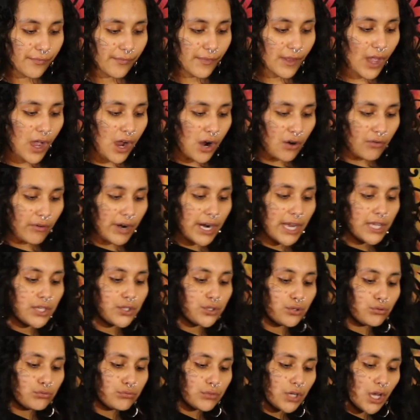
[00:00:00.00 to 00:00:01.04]
All right,
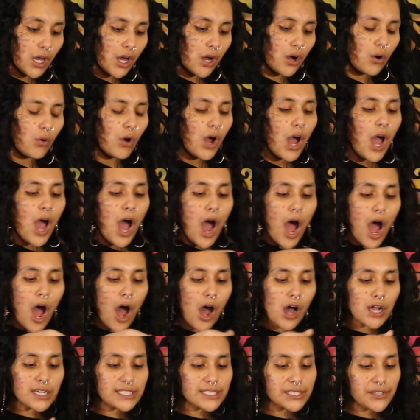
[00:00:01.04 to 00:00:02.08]
you know. I
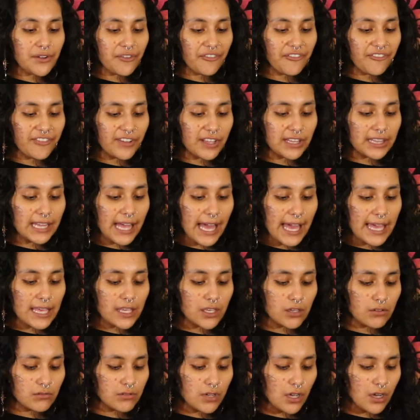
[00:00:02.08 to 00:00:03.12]
also feel
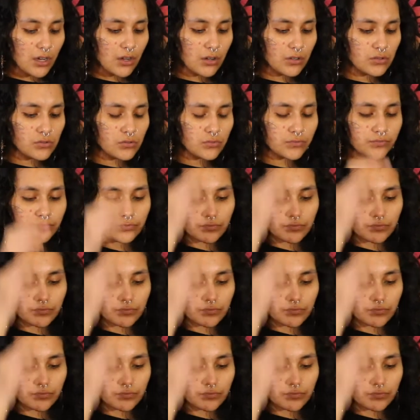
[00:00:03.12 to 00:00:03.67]
like, you know,